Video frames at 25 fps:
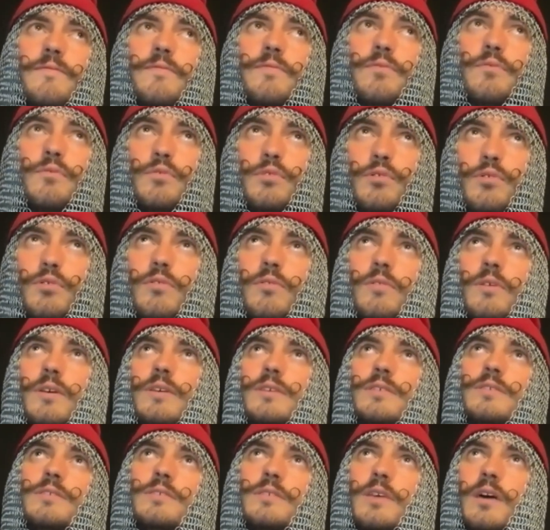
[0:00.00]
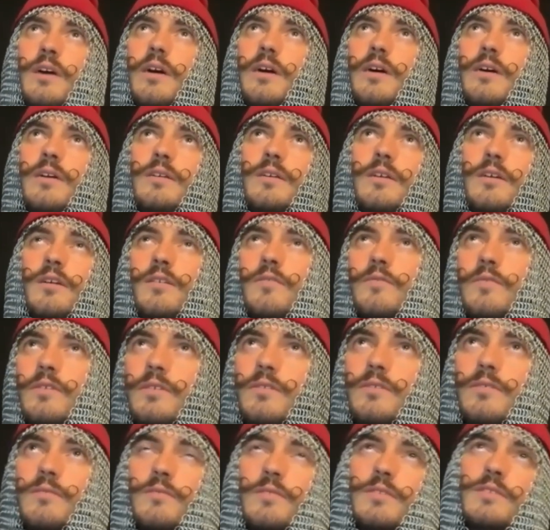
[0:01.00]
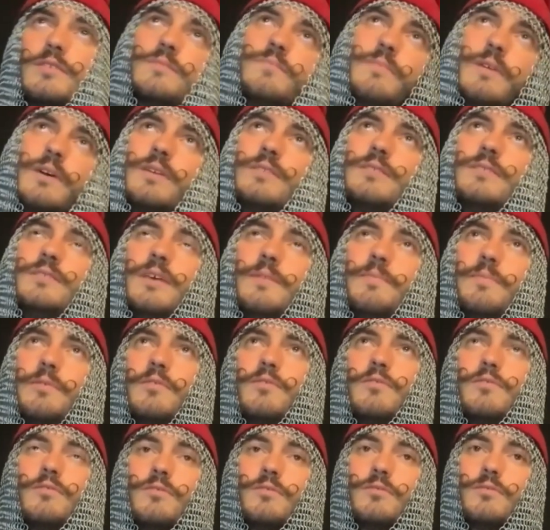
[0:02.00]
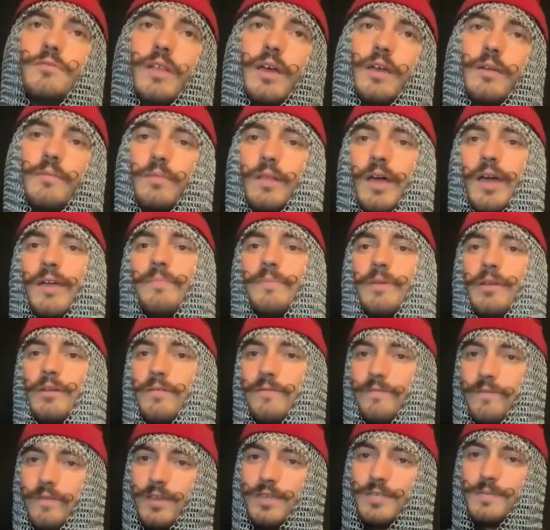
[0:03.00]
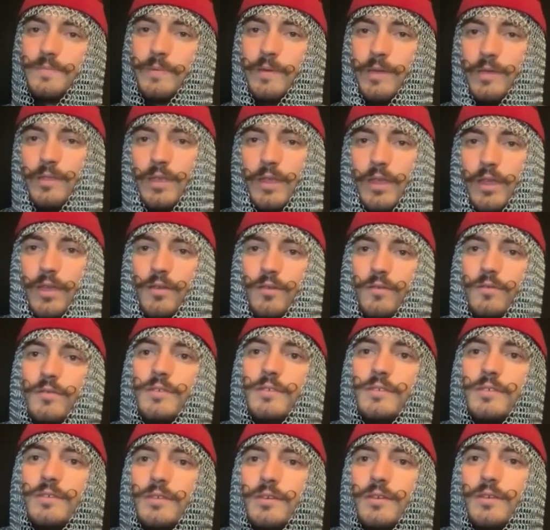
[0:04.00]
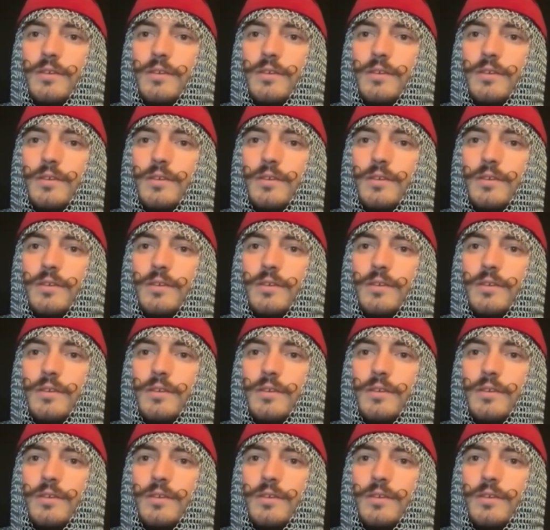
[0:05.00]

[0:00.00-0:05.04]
through is Kerwin, which is my typical like black metal face paint that I use.